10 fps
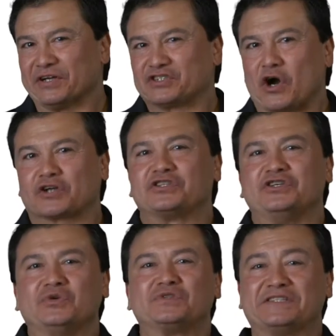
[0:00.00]
to talk to
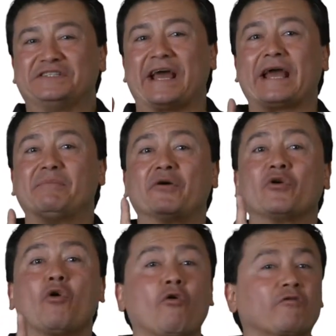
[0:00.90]
you today
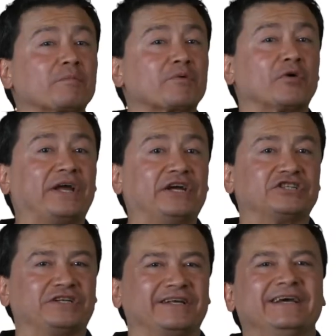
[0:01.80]
about
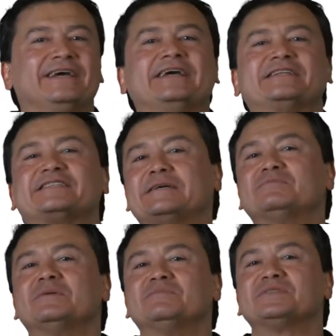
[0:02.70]
overpronation, its
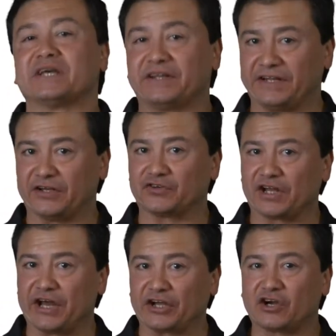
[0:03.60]
symptoms, the
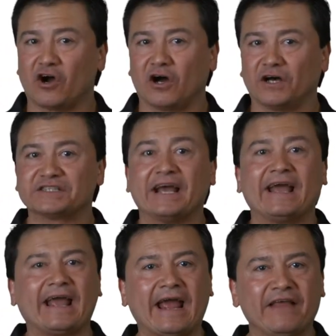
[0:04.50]
underlying cause,
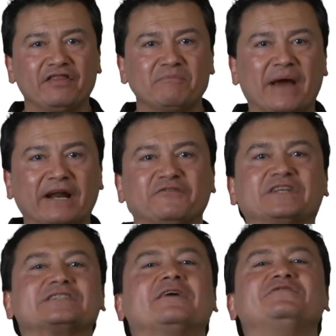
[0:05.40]
and the
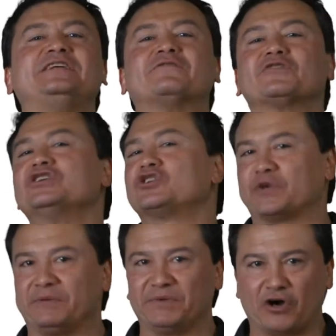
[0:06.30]
benefits of different
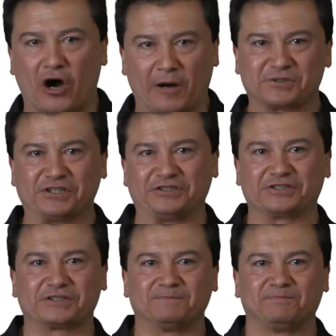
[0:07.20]
treatment
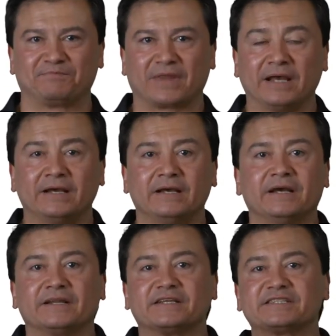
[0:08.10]
options.
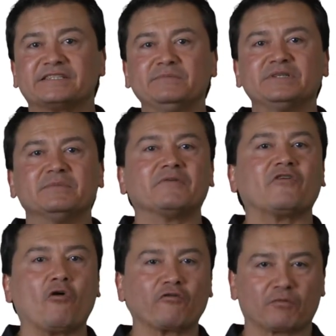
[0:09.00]
The symptom of
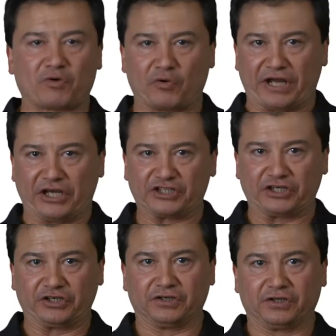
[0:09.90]

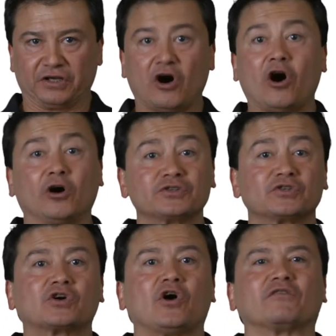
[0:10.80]
overpronation,
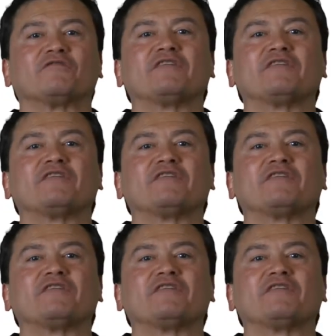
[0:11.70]
also called